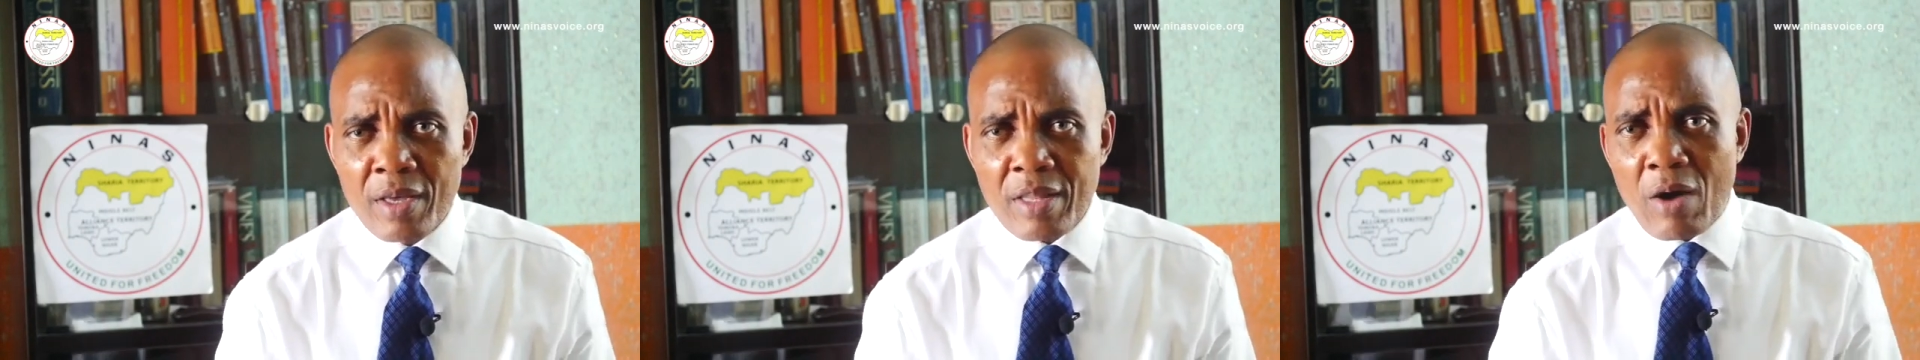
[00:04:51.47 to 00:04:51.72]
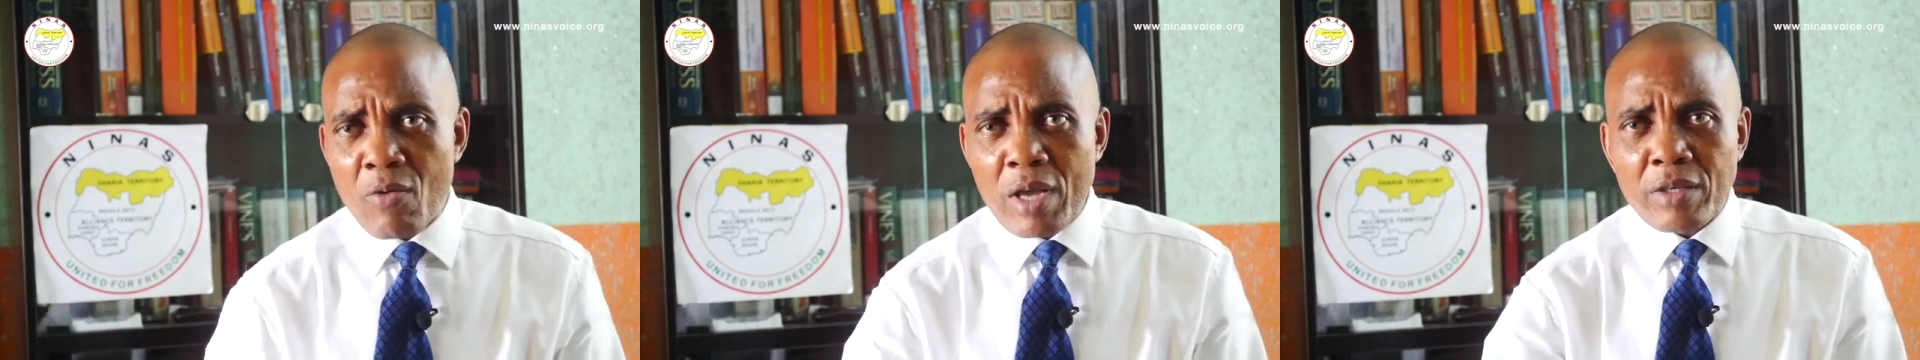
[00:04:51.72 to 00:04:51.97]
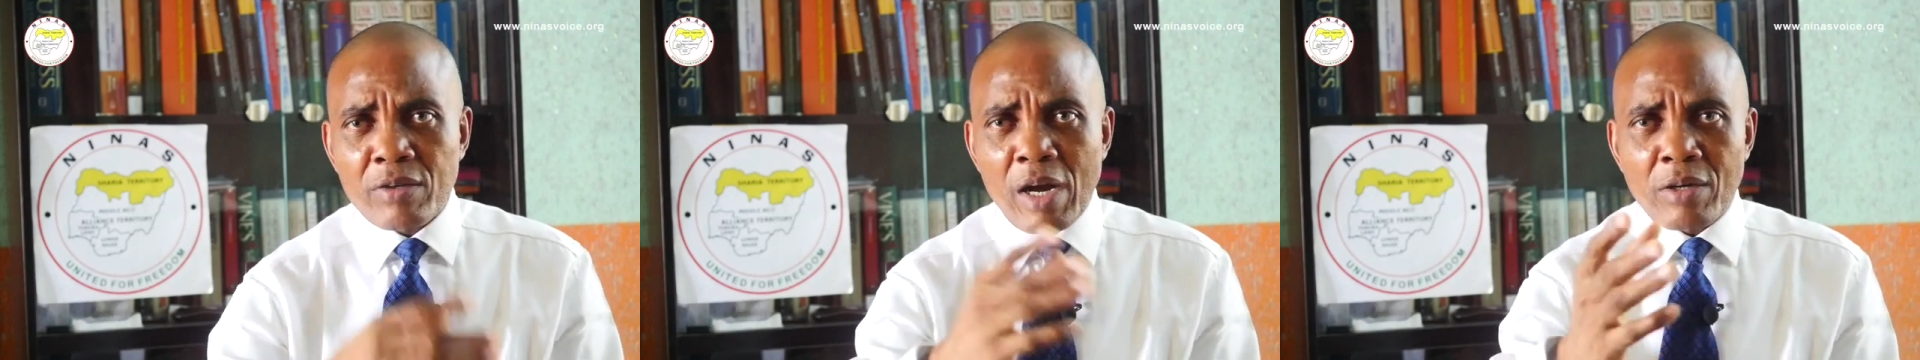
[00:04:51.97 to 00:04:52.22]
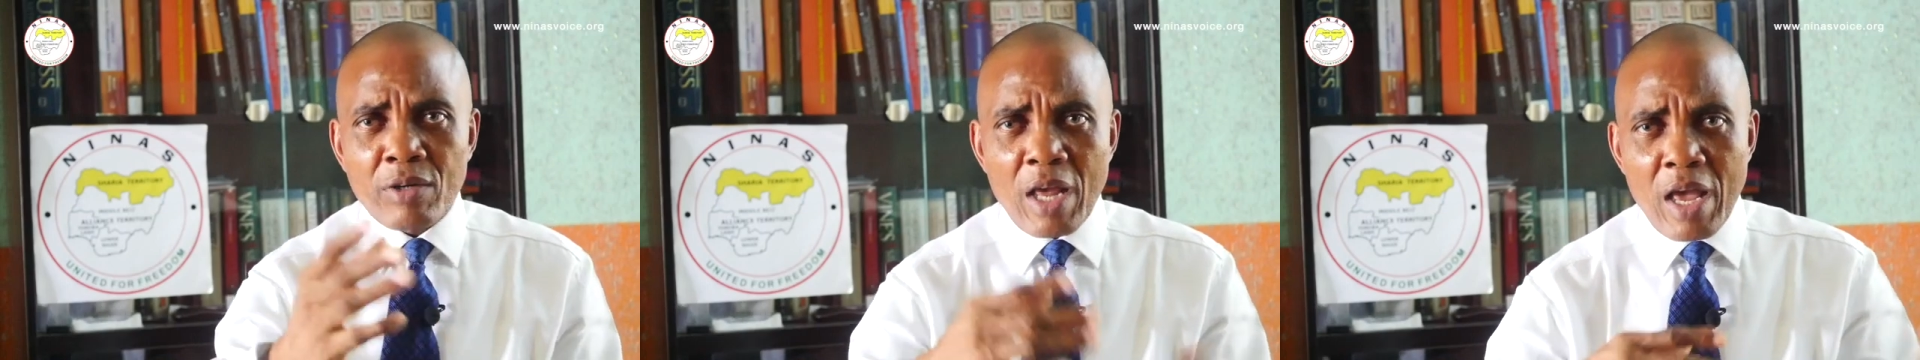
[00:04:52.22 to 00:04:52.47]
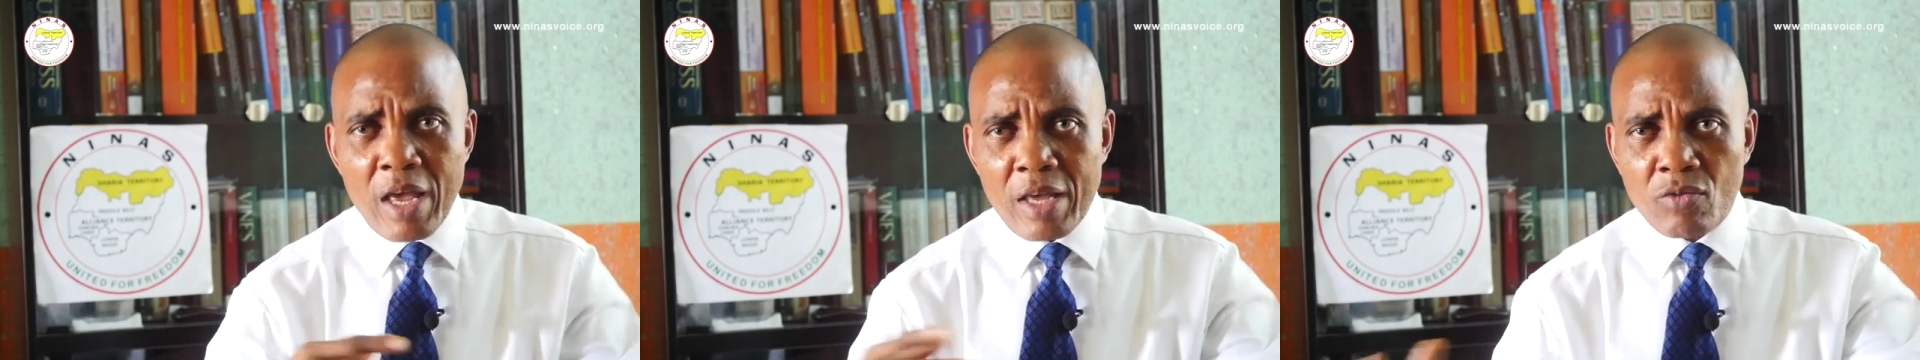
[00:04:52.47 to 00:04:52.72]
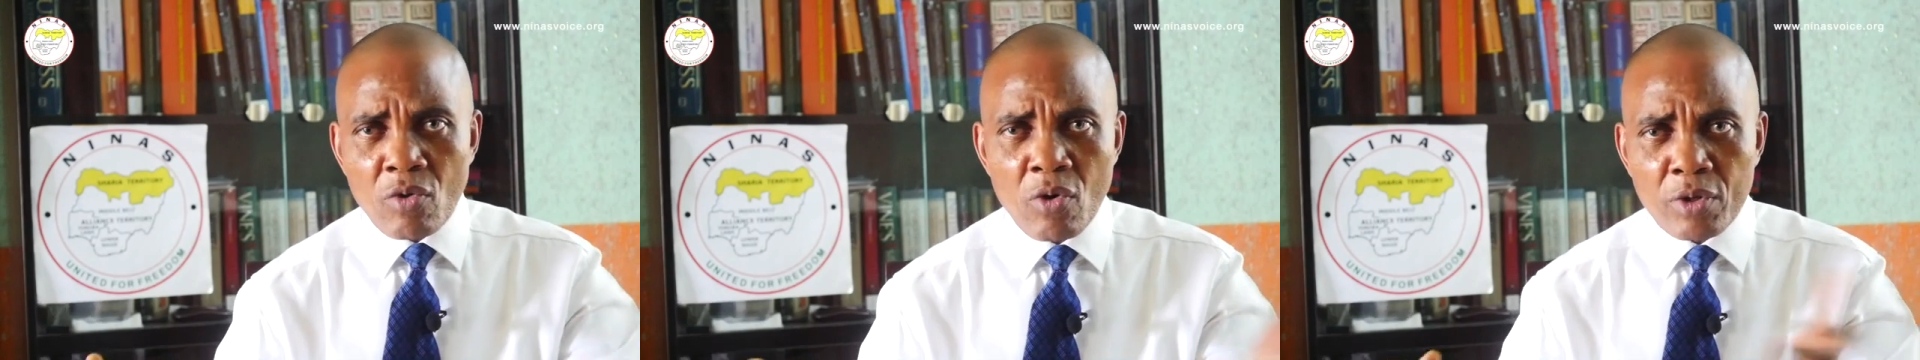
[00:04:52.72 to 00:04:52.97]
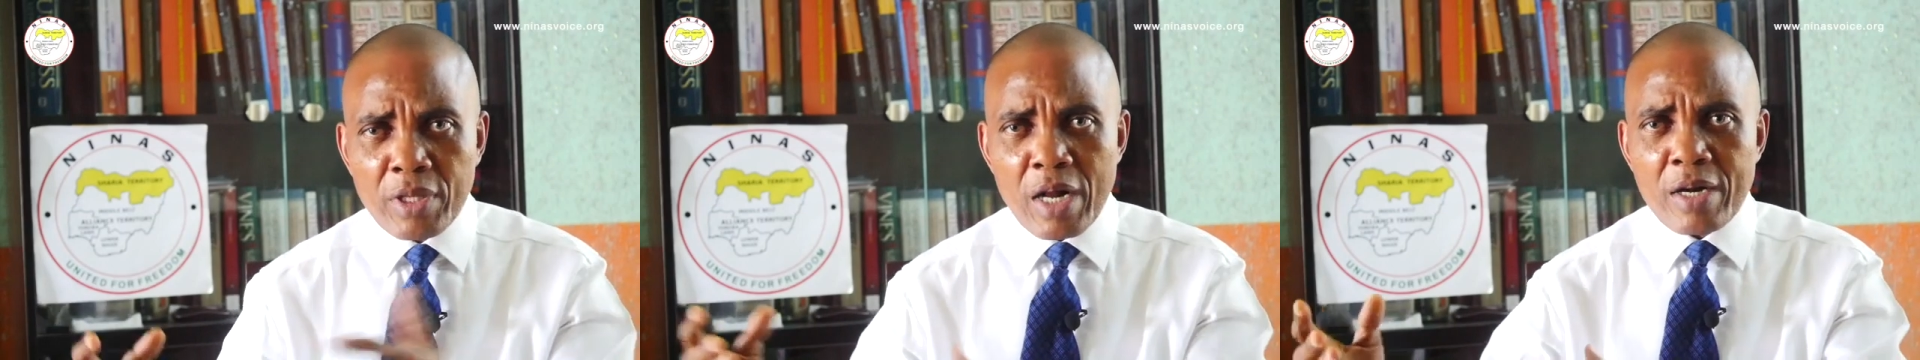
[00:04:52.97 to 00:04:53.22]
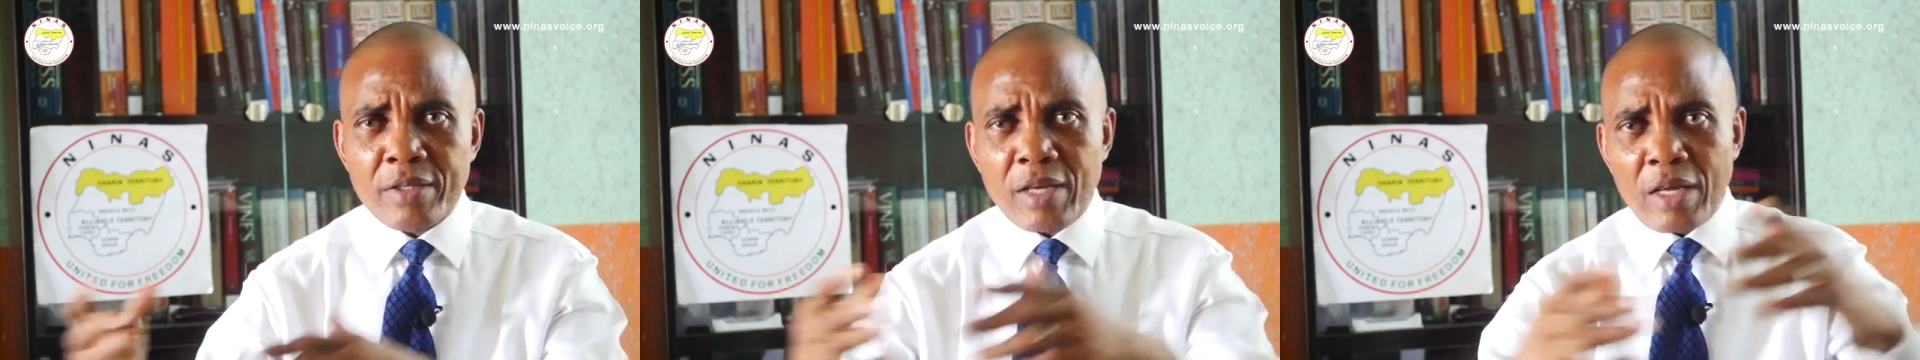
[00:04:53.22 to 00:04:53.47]
that went around to
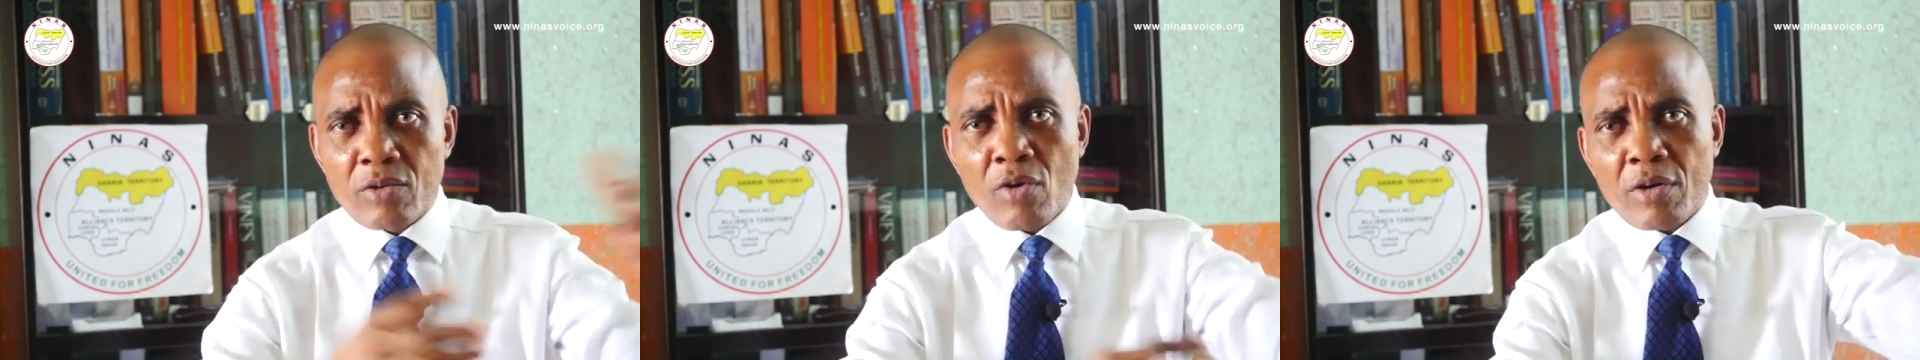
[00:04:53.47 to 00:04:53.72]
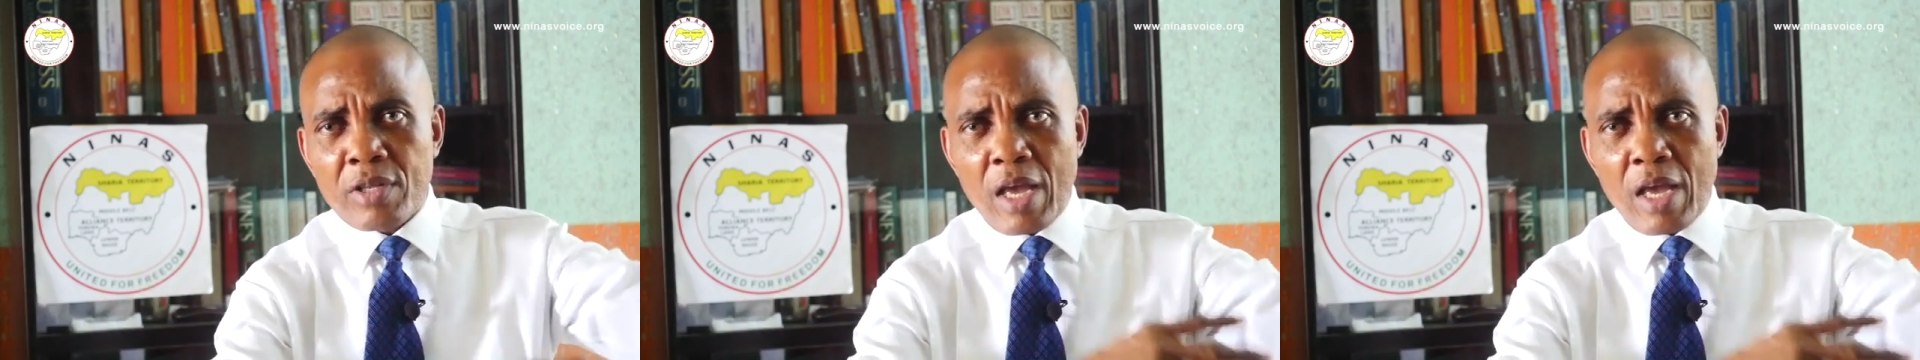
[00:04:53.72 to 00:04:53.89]
hotels and talked